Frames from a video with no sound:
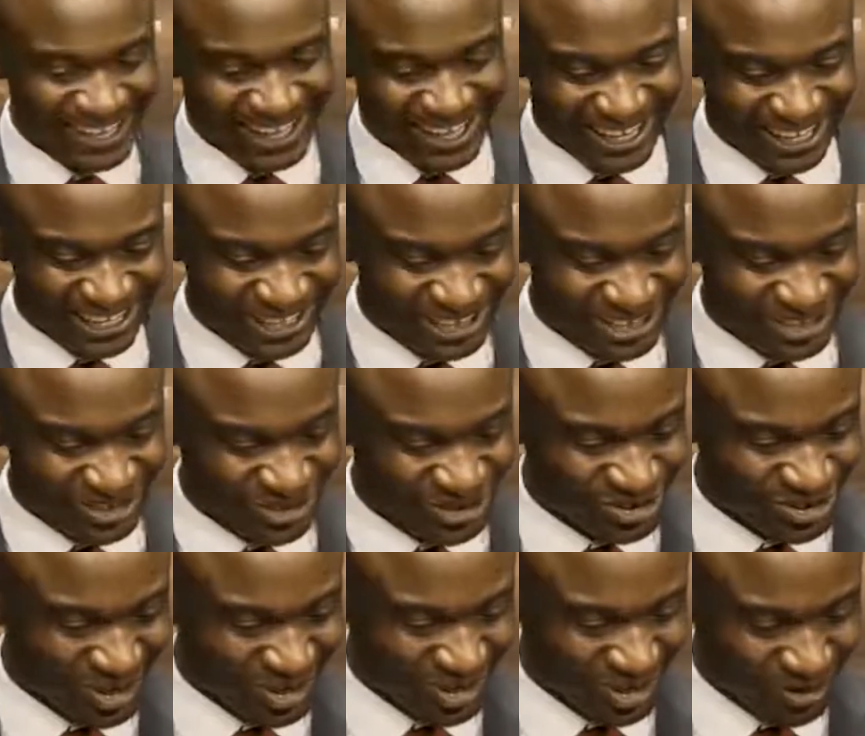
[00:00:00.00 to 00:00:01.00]
it
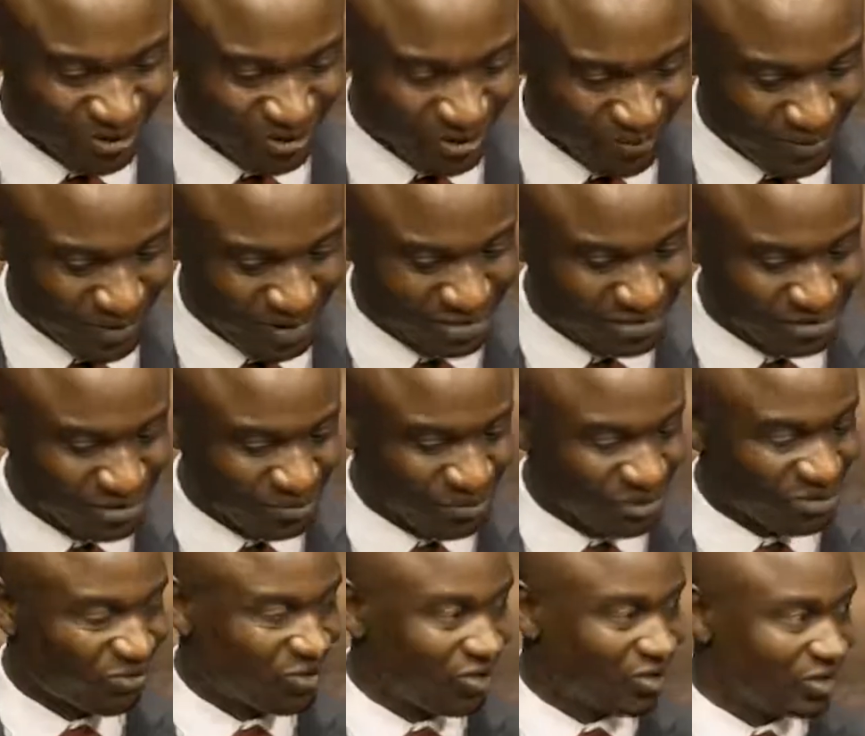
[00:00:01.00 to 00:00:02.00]
usually remains to
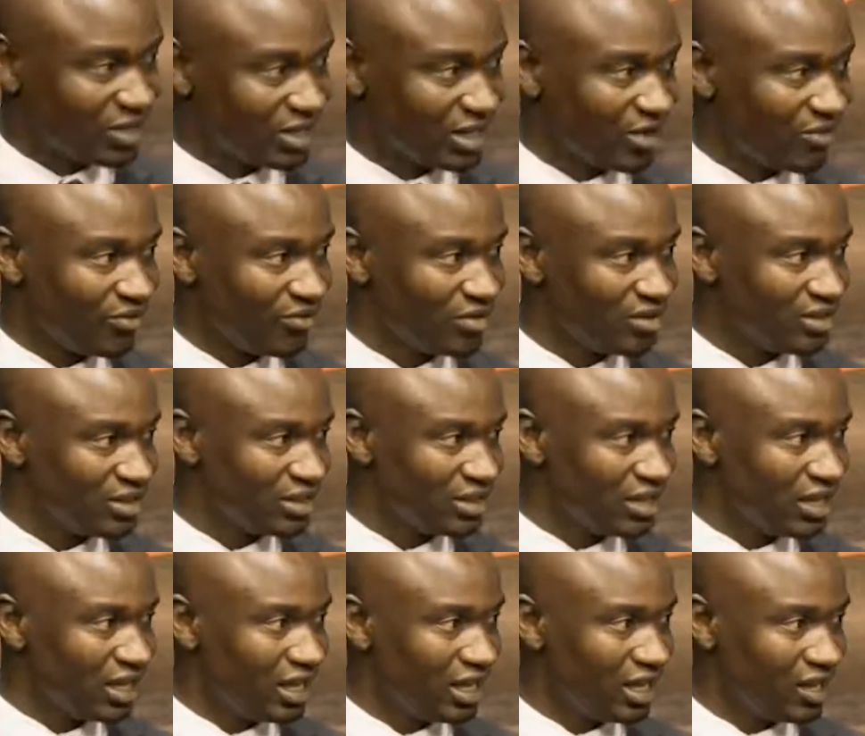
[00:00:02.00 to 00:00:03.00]
be very tough.
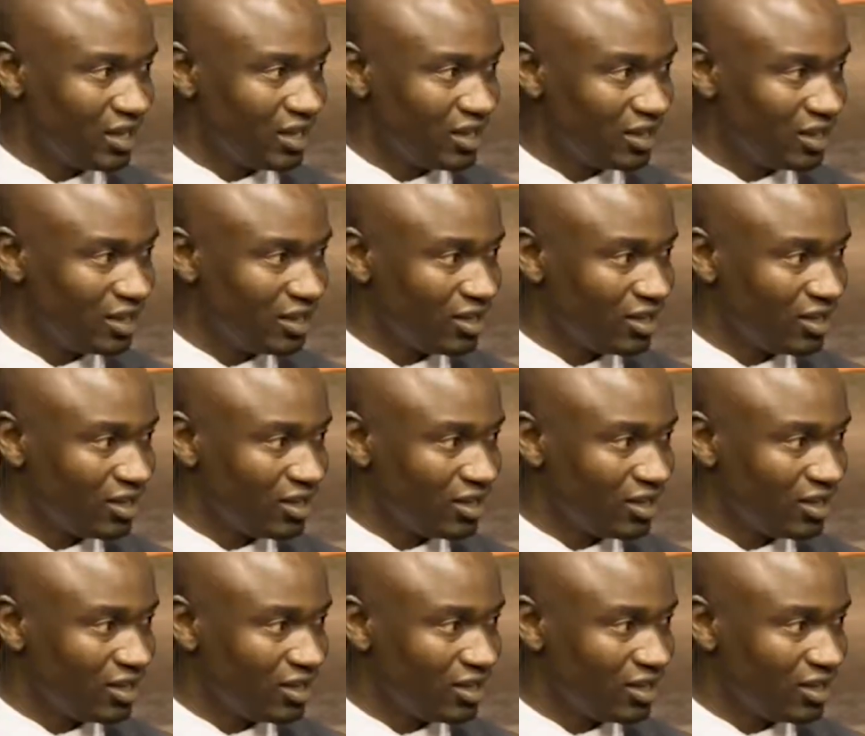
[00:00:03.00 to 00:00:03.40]
Hey.